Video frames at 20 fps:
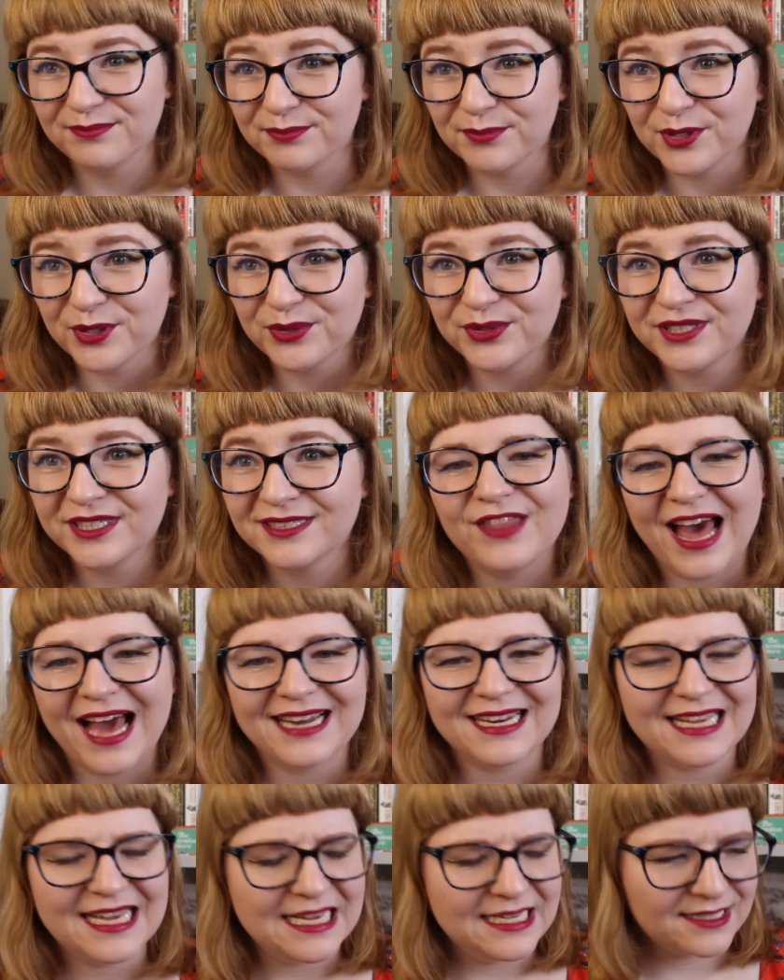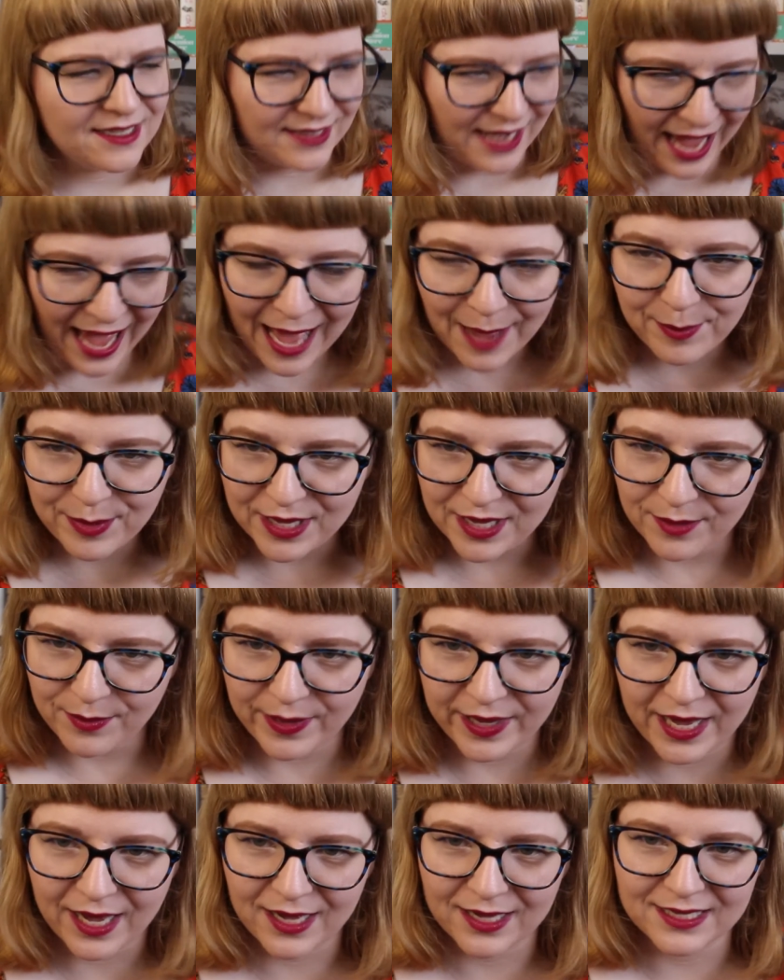Mood. That he's unhappy
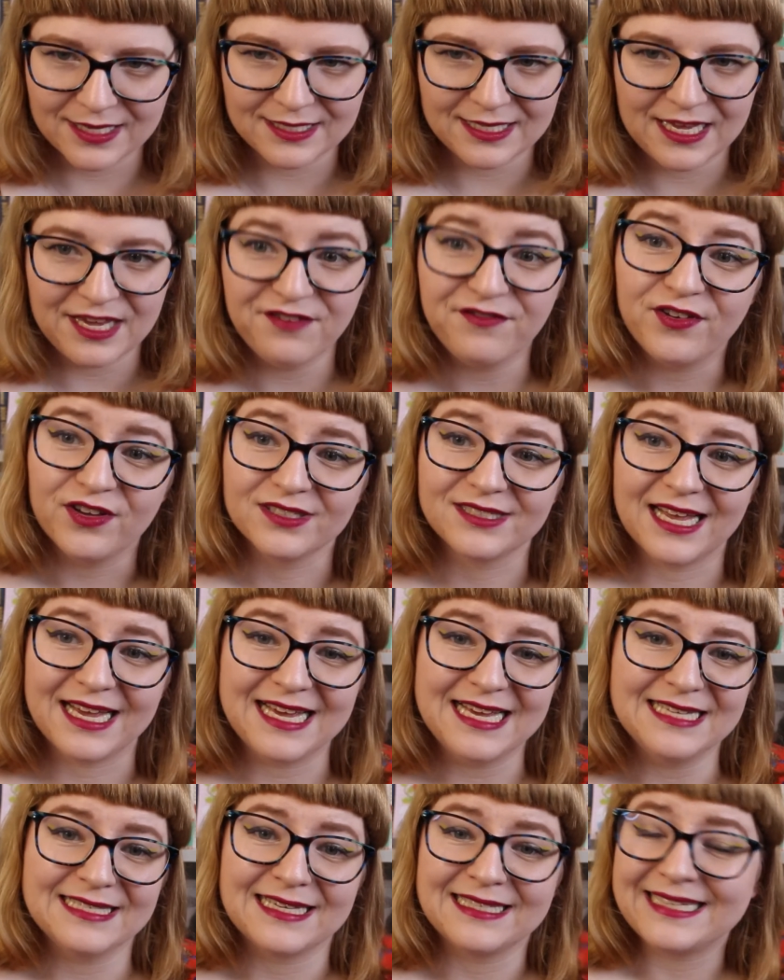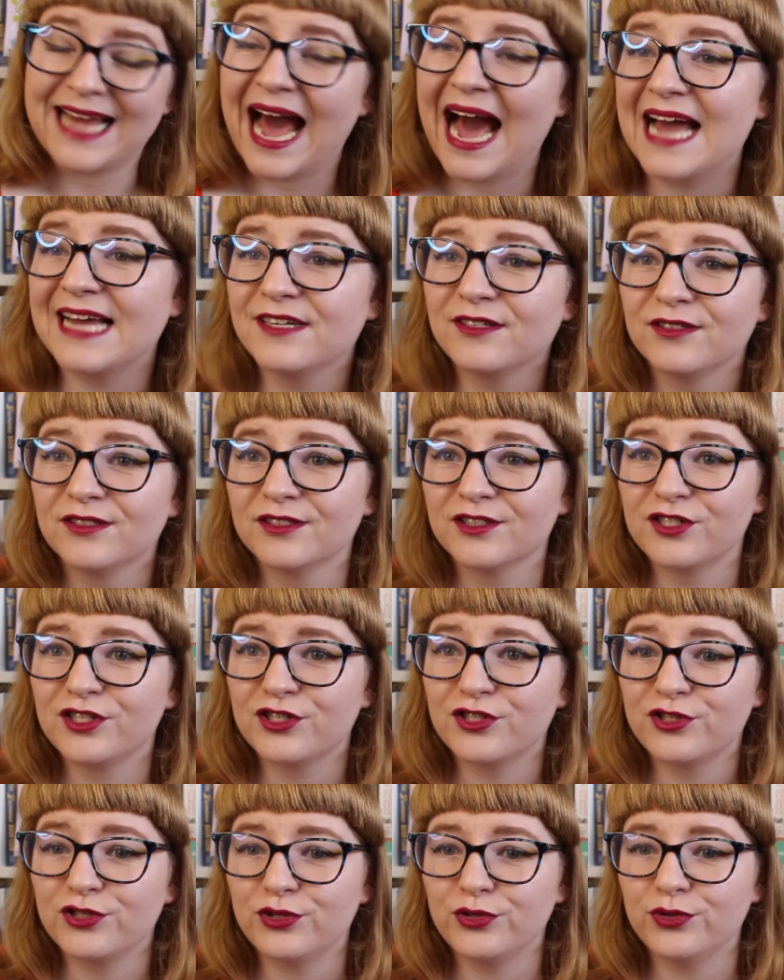because he feels like he's
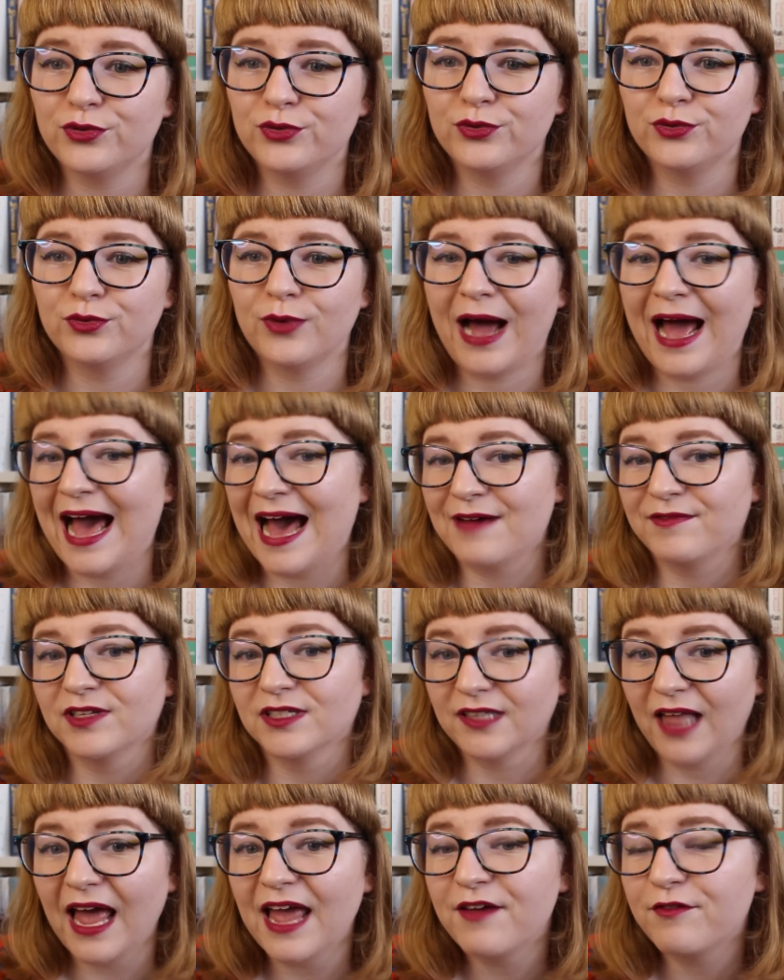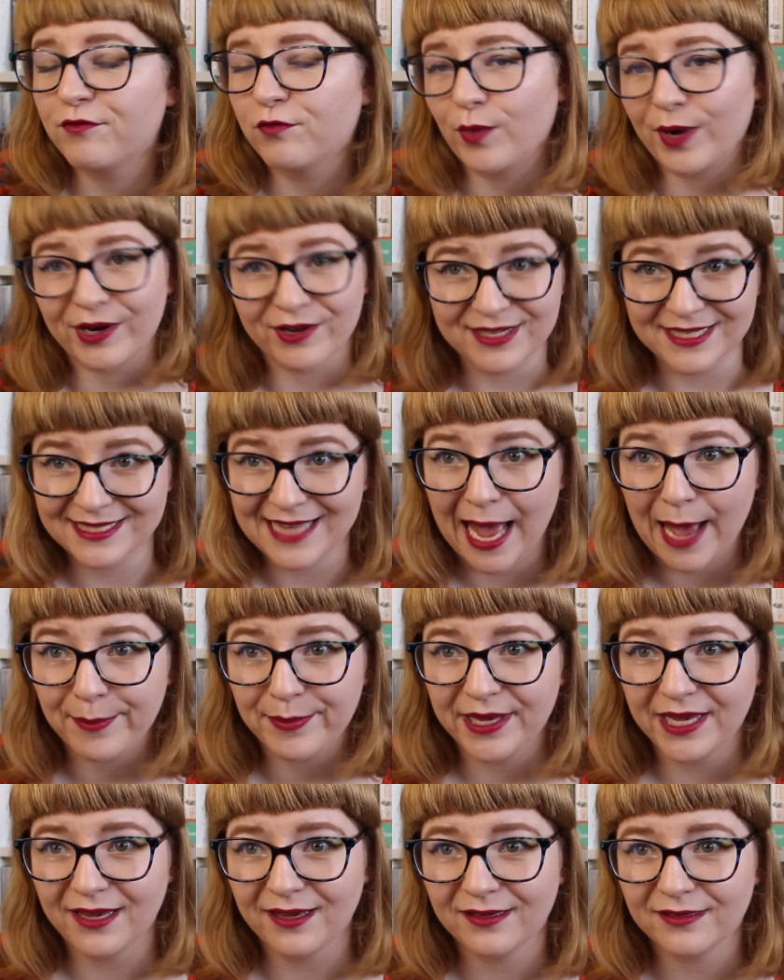entitled to have a life where he's
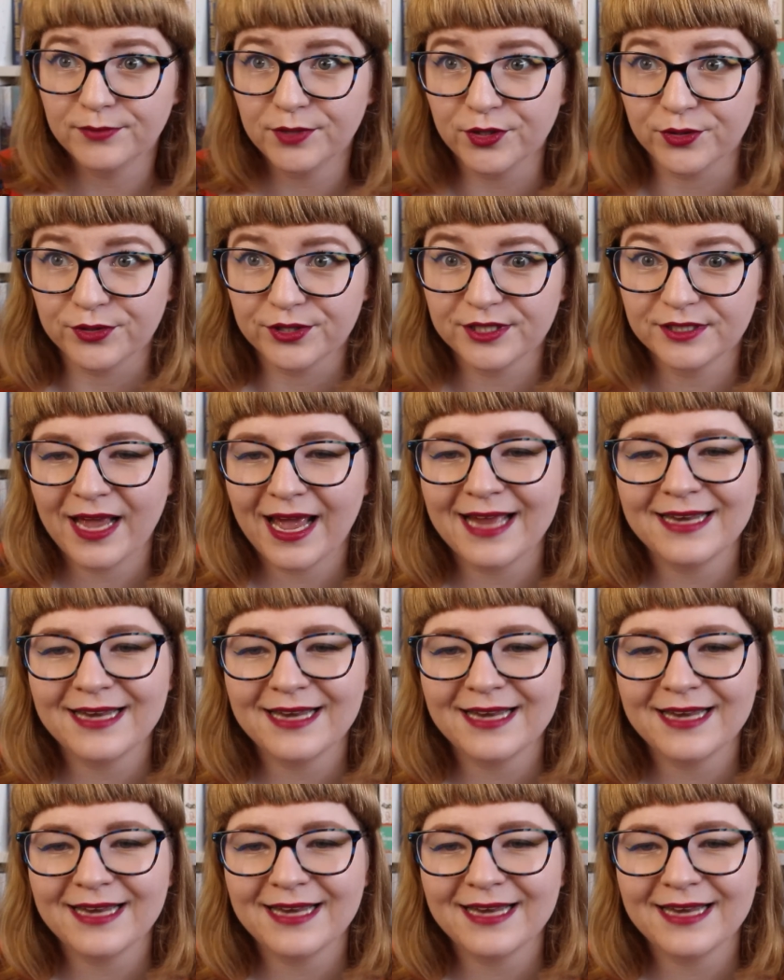happy. Mood.